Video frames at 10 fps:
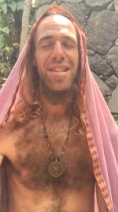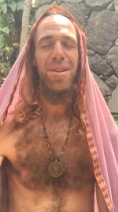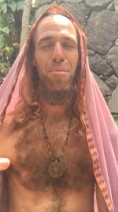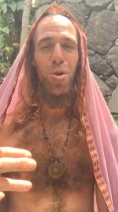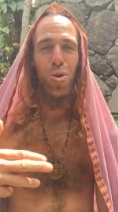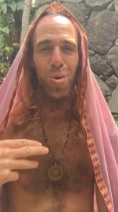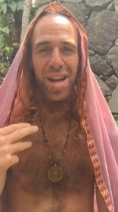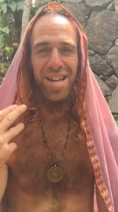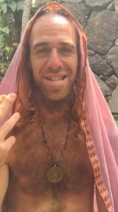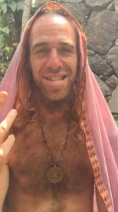the more we
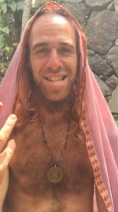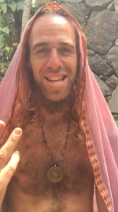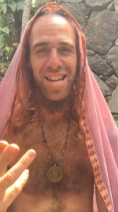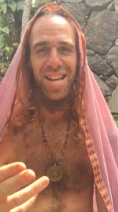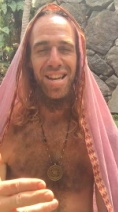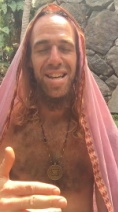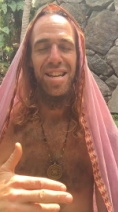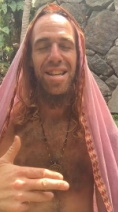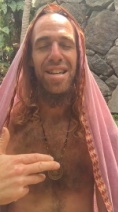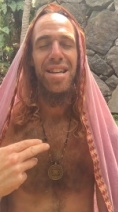can see
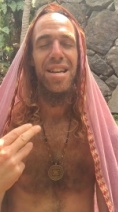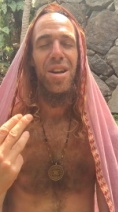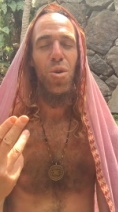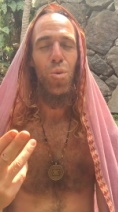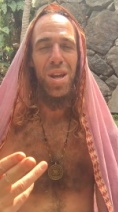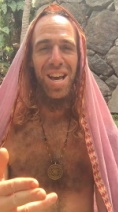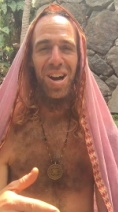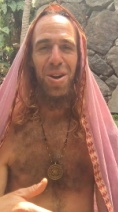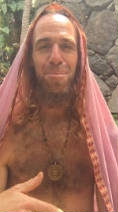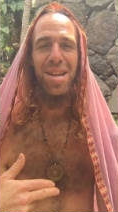we
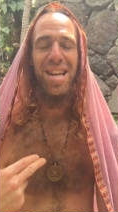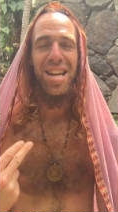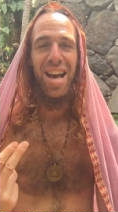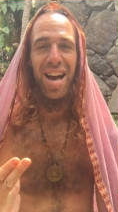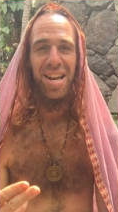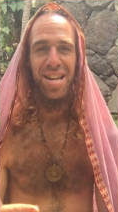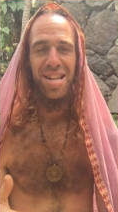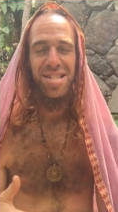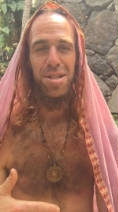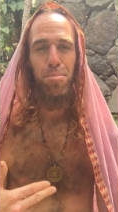are being guided
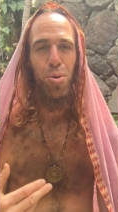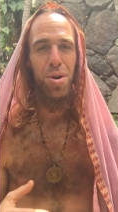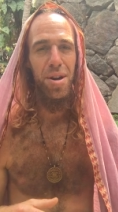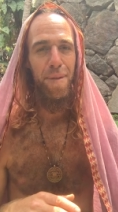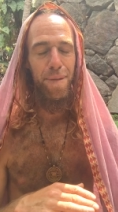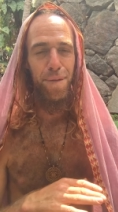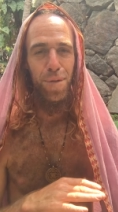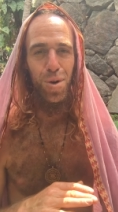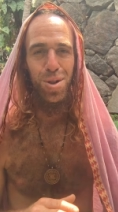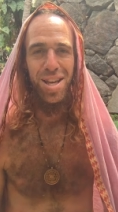and supported
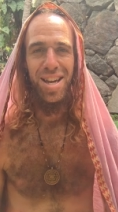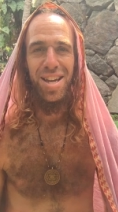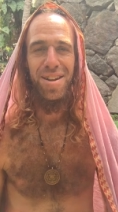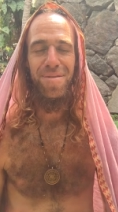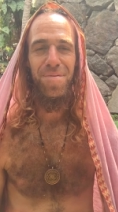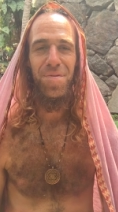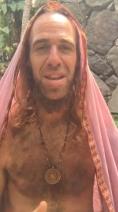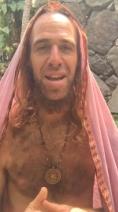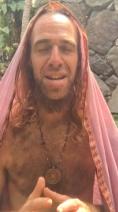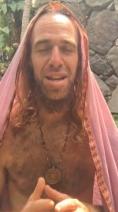fully
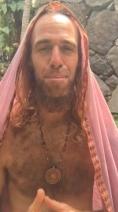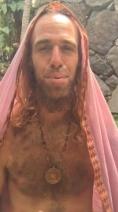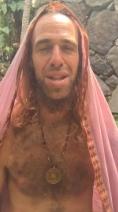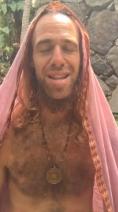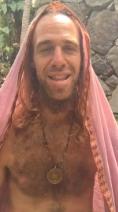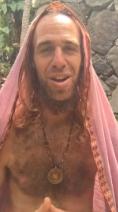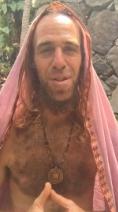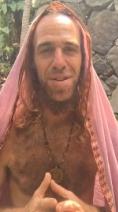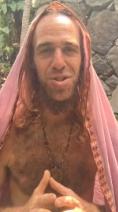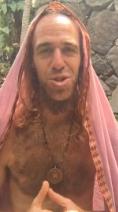and completely
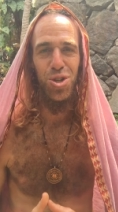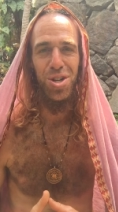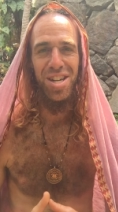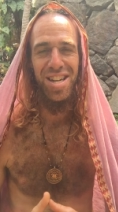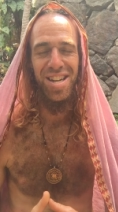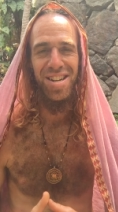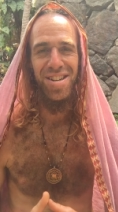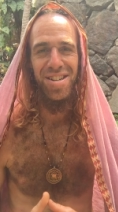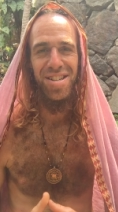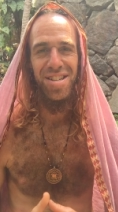on this journey here.